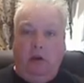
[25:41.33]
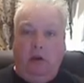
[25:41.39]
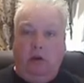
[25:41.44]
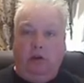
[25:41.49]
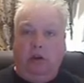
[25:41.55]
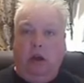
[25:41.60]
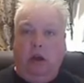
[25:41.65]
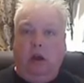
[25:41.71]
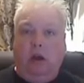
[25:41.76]
your
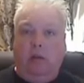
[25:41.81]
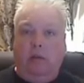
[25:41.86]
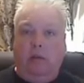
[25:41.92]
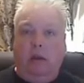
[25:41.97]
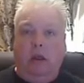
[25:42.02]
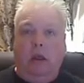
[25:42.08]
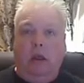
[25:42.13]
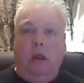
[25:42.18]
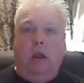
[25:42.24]
job.
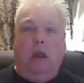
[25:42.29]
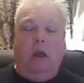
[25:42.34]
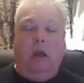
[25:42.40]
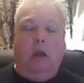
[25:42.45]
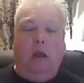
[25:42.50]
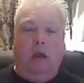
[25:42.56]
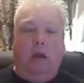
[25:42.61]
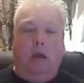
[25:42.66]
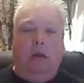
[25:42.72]

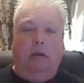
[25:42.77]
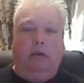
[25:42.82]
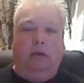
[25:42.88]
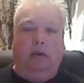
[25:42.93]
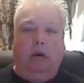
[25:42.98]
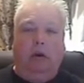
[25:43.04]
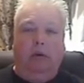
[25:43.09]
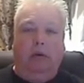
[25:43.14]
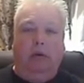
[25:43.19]

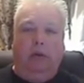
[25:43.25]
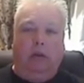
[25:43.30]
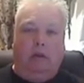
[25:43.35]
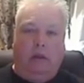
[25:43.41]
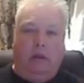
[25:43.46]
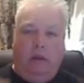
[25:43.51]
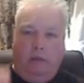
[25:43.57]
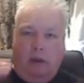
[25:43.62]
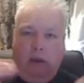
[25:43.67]
So
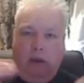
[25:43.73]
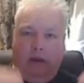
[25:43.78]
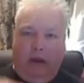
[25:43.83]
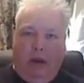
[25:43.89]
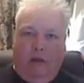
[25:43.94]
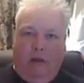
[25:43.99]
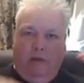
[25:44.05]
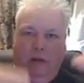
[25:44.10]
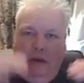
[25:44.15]
that way,
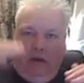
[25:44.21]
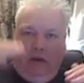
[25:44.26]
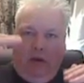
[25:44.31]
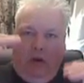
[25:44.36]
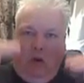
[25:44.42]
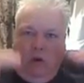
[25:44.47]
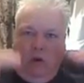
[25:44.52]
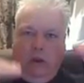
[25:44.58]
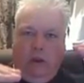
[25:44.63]
kind of, it
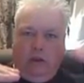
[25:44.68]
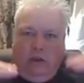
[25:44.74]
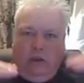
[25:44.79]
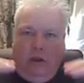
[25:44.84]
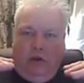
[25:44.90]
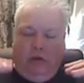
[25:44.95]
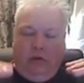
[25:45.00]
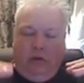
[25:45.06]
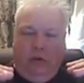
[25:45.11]
all gets
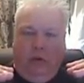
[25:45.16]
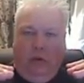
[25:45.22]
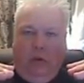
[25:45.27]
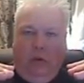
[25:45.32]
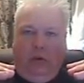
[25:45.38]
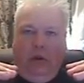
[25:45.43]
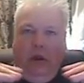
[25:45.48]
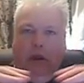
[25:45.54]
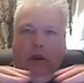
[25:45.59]

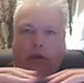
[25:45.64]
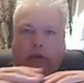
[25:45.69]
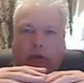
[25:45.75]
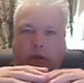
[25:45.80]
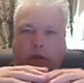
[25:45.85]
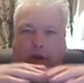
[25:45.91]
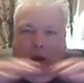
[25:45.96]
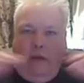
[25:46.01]
controlled so that